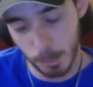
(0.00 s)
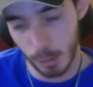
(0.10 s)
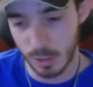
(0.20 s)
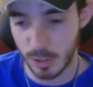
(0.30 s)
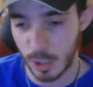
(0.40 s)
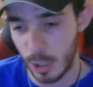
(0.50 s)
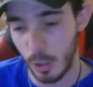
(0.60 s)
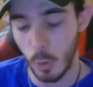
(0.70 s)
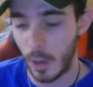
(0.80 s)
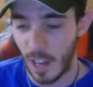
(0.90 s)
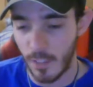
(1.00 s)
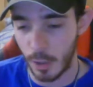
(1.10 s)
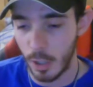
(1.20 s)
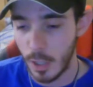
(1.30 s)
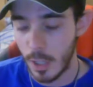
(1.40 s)
plus Q,
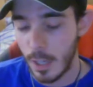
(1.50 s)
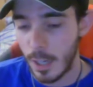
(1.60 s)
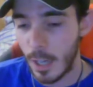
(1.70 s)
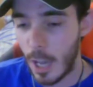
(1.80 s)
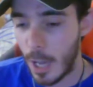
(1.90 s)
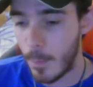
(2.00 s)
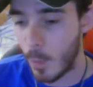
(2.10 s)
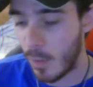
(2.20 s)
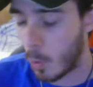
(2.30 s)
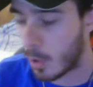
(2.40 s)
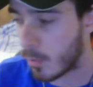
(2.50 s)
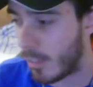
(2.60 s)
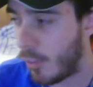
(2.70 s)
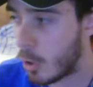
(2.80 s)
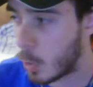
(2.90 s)
whatever you want to
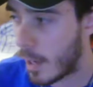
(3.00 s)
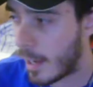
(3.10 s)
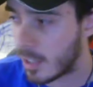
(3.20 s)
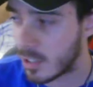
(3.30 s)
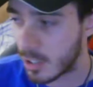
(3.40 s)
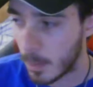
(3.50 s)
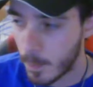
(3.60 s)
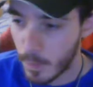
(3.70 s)
refer to it as,